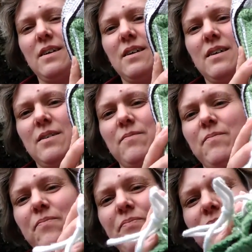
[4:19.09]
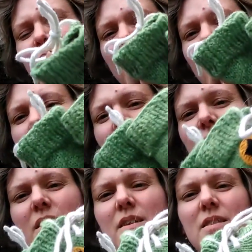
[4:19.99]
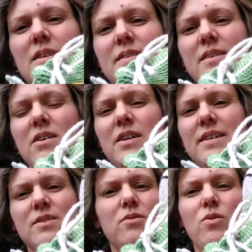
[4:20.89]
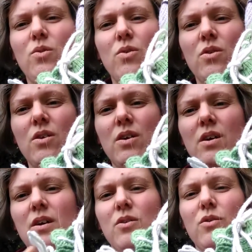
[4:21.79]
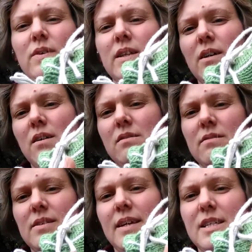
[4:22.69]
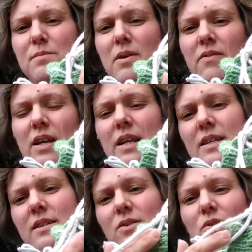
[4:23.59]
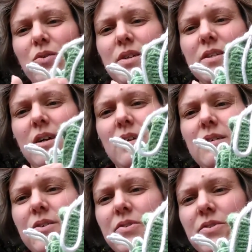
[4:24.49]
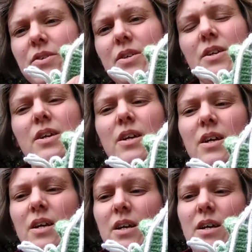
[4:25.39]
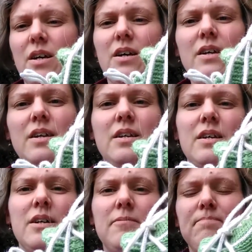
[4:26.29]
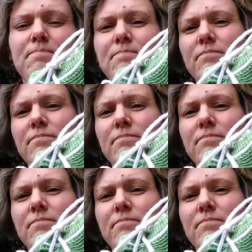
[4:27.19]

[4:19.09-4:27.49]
Um, this yarn is all Novita Seitsemän veljestä, all these colors. And um,